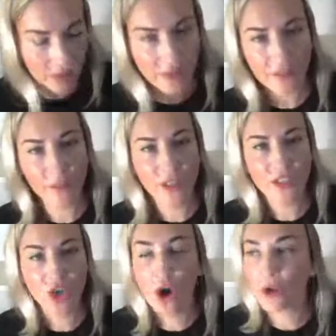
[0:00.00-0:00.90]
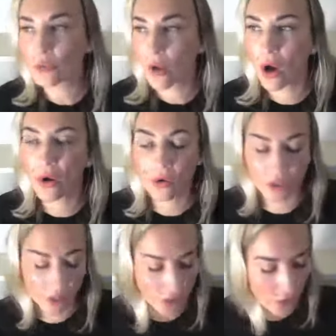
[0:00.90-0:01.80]
They've been taught wrong,
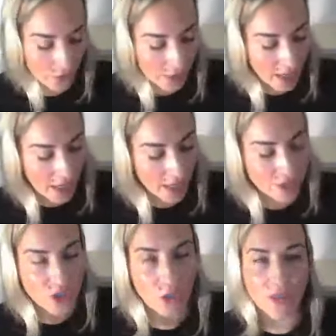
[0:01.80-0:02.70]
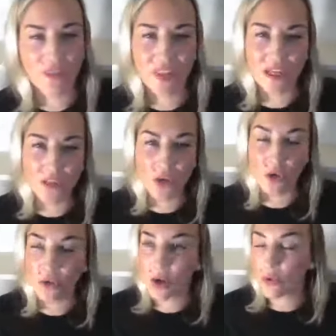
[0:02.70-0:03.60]
you know. And so when things
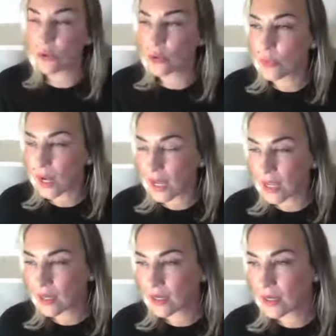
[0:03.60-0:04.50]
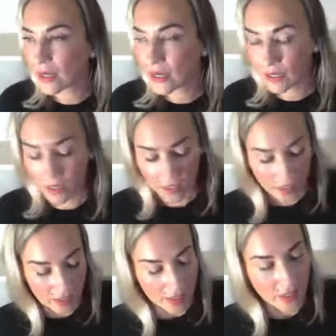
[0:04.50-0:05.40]
don't go their way,
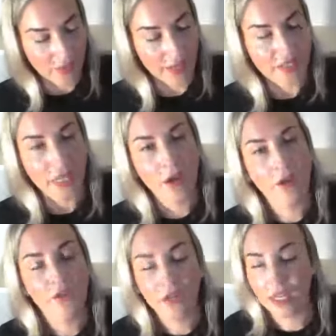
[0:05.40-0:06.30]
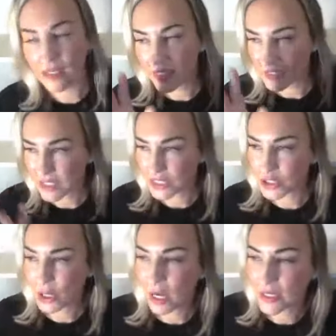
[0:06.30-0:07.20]
they say, oh, forget this. I
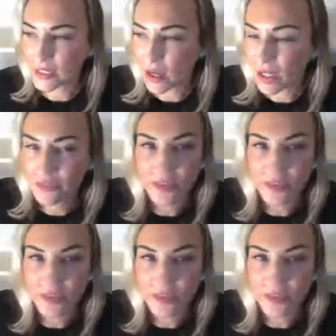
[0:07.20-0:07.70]
tried God.